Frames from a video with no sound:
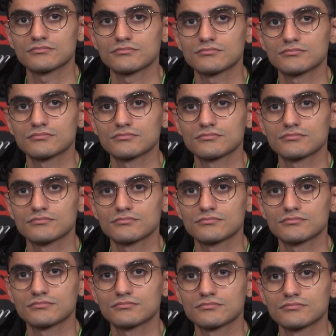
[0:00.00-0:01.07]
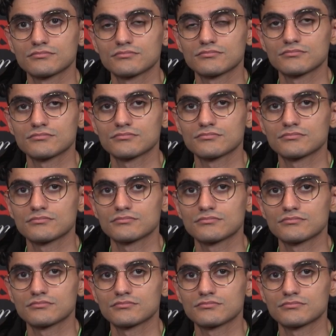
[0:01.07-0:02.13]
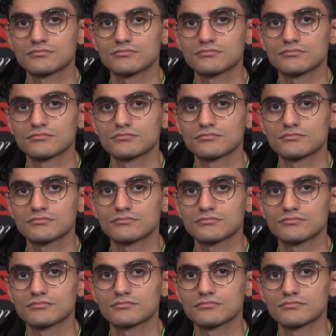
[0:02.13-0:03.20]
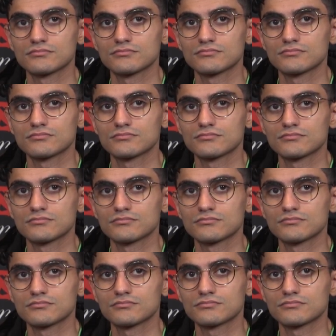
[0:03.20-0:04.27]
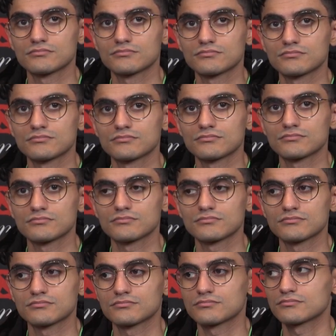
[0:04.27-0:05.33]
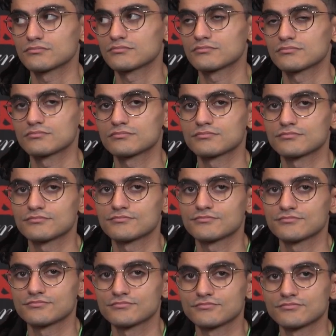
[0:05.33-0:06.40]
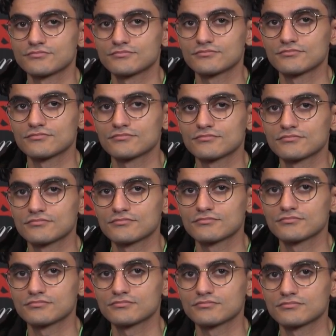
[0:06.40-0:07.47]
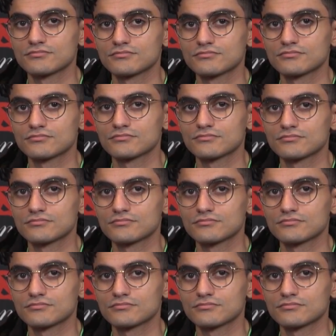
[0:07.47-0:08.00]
No words are spoken by the person on screen.